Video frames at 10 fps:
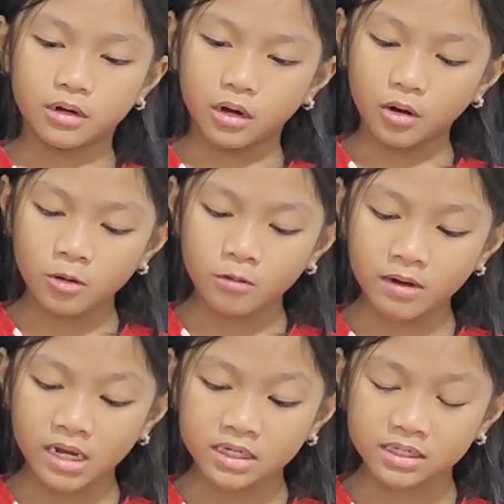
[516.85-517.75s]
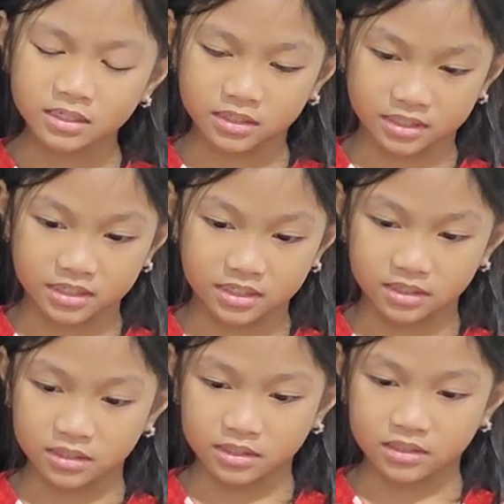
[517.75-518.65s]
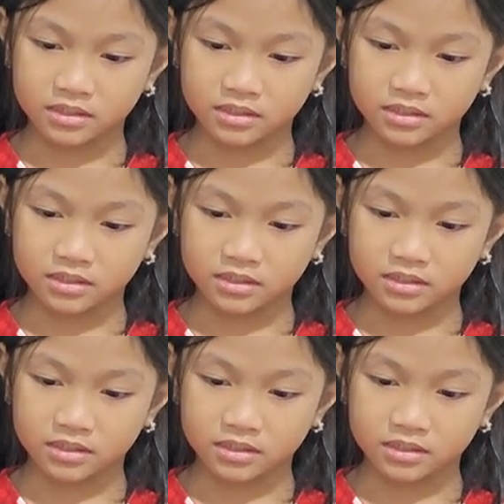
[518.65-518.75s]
Oh, I see,